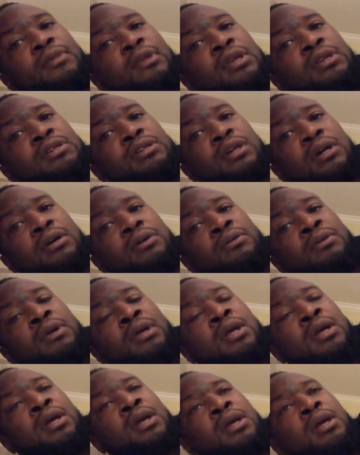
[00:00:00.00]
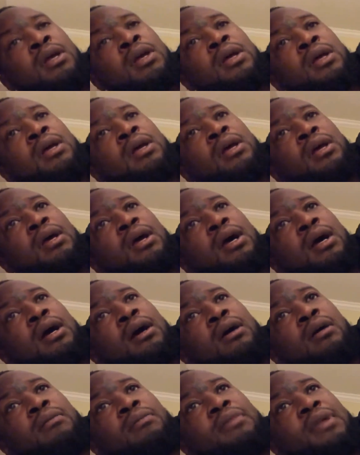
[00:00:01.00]
So
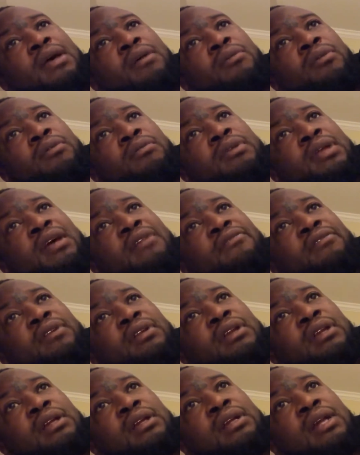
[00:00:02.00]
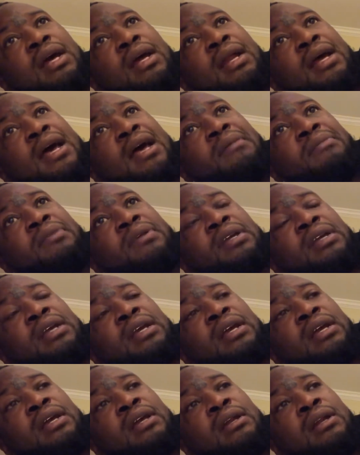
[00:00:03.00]
that would definitely not happen
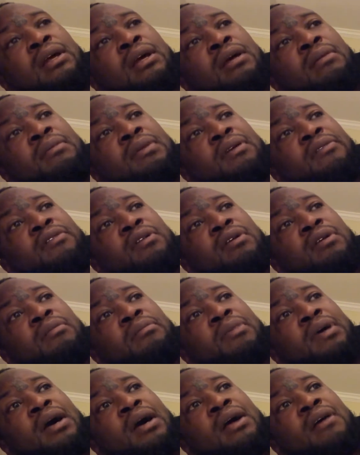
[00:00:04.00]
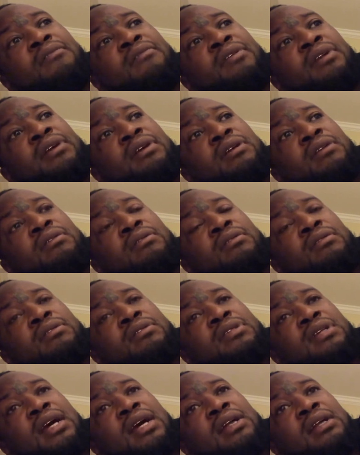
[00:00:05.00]
again. I'm never gonna buy a vehicle
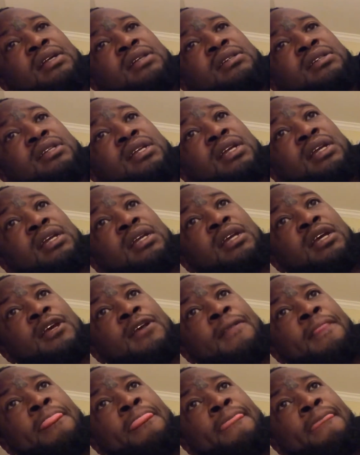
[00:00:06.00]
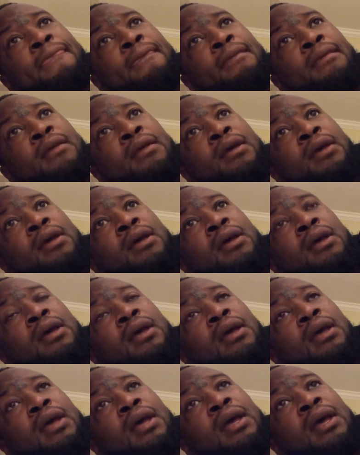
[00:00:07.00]
sight unseen again,
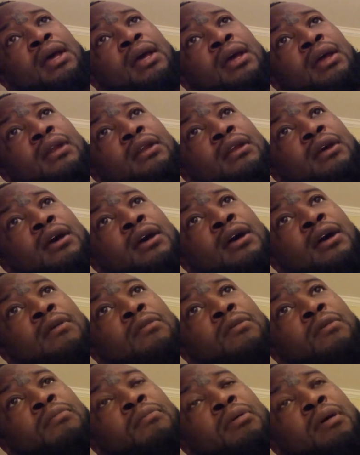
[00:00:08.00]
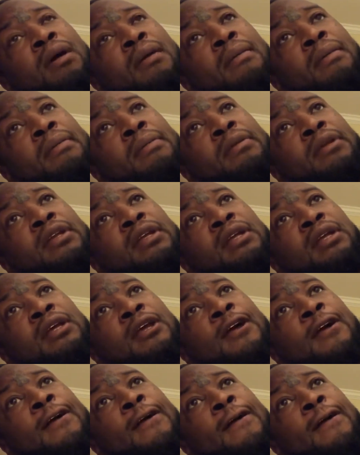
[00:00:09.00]
and I would probably